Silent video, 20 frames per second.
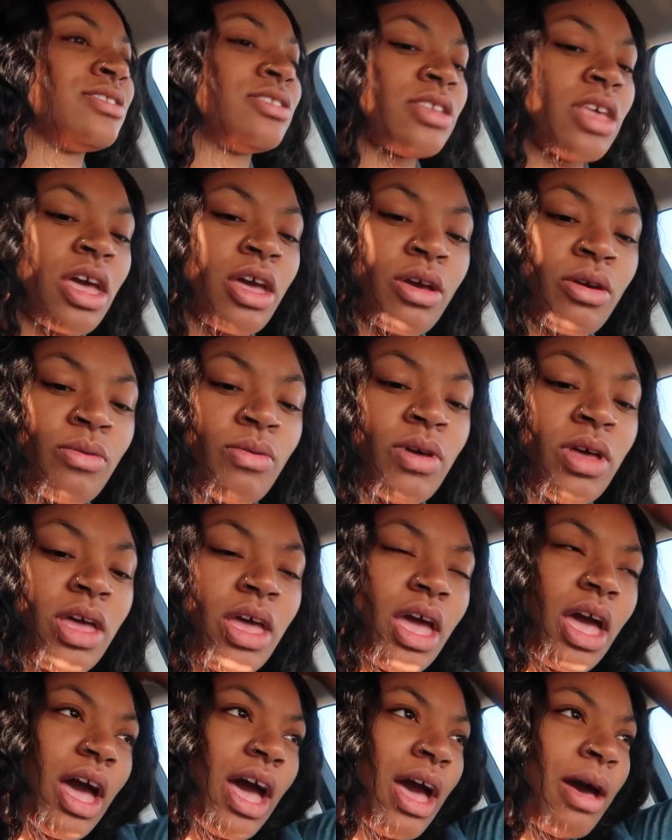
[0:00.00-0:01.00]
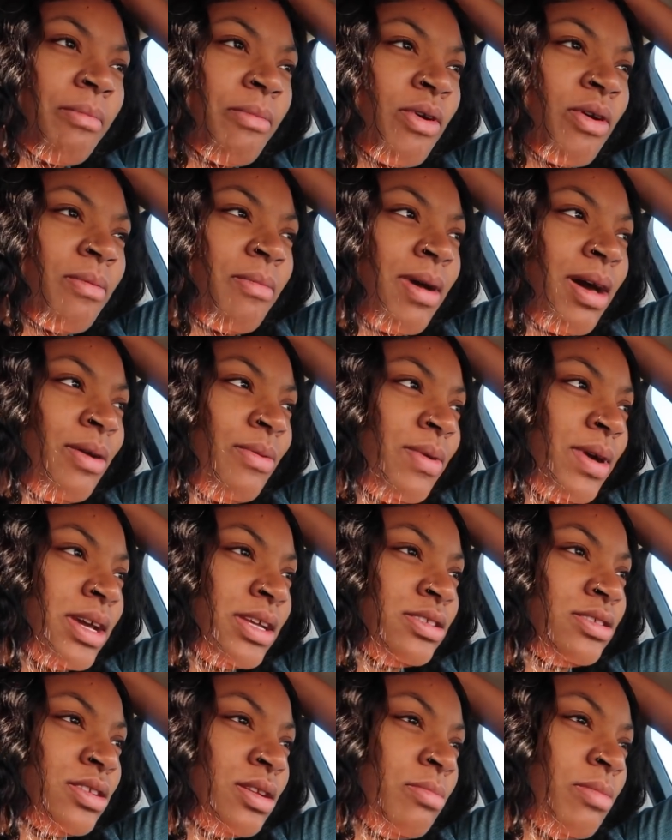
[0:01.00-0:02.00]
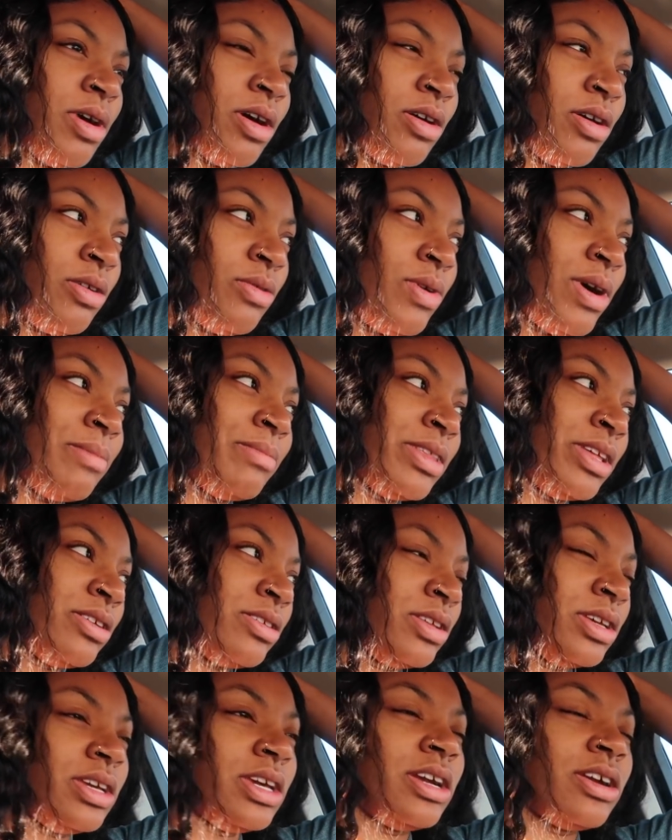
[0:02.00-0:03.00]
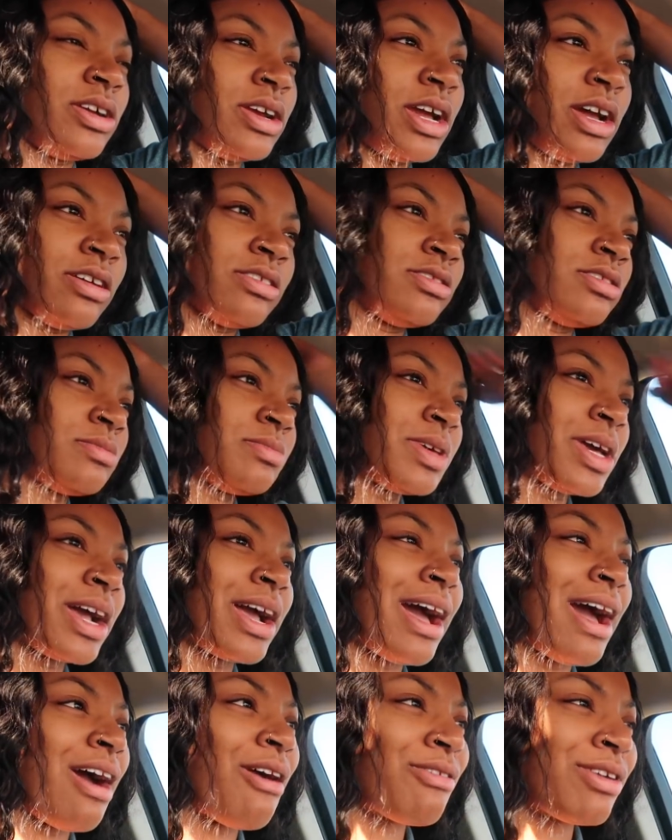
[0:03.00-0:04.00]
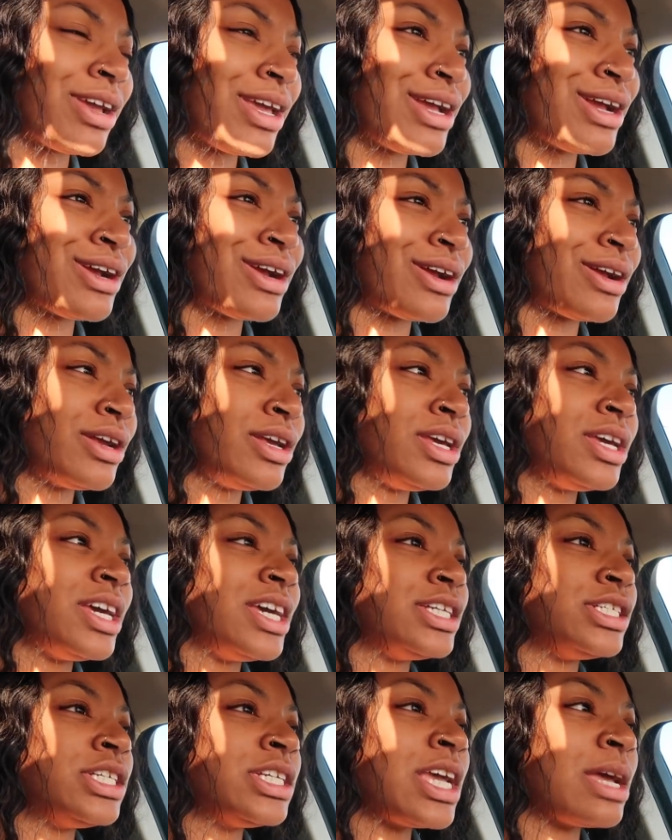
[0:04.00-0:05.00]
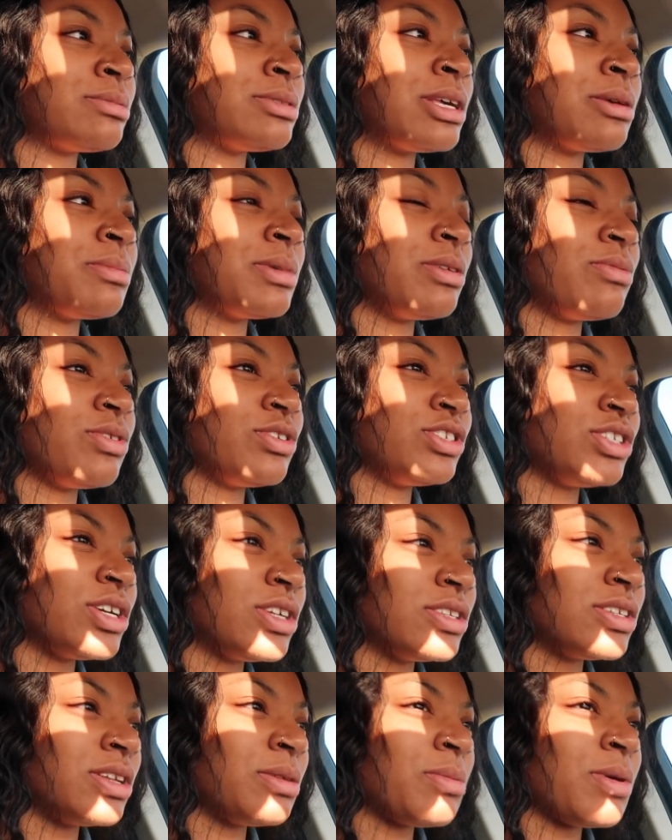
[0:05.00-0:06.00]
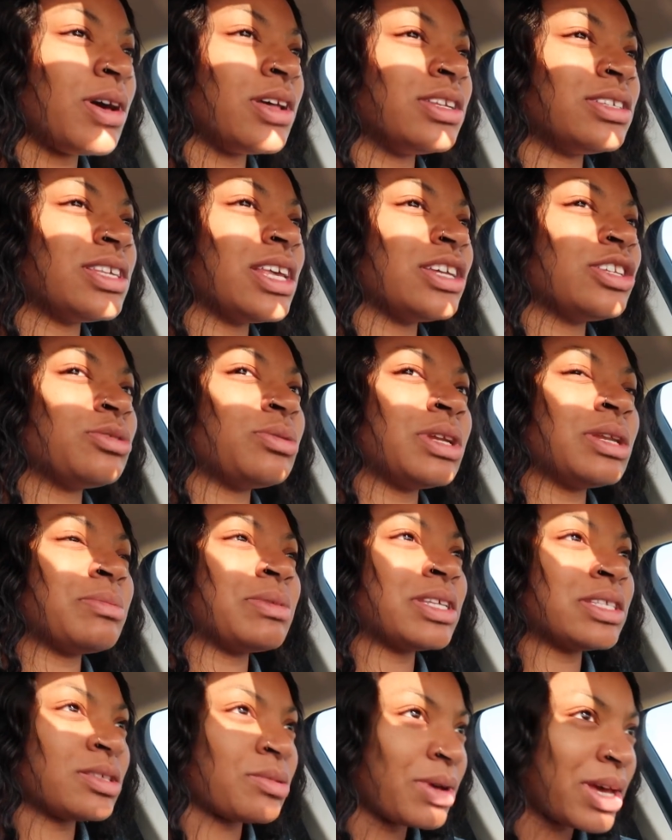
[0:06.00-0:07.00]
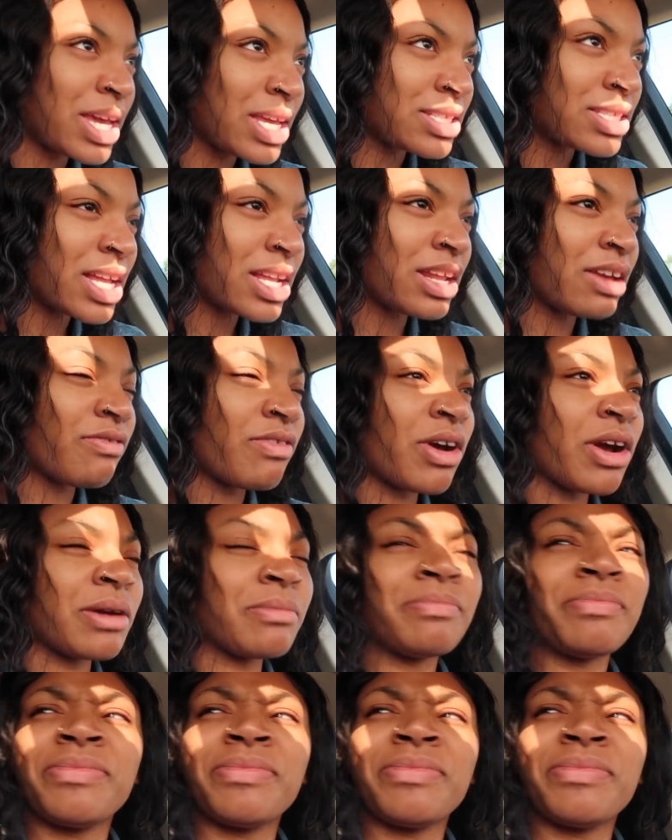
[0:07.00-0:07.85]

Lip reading: So I'm on my way to the mall. Well, I'm literally here now. It took me like an hour to get here and she kept telling me, why don't you go to the mall? That's like 20 minutes away. It's not that far.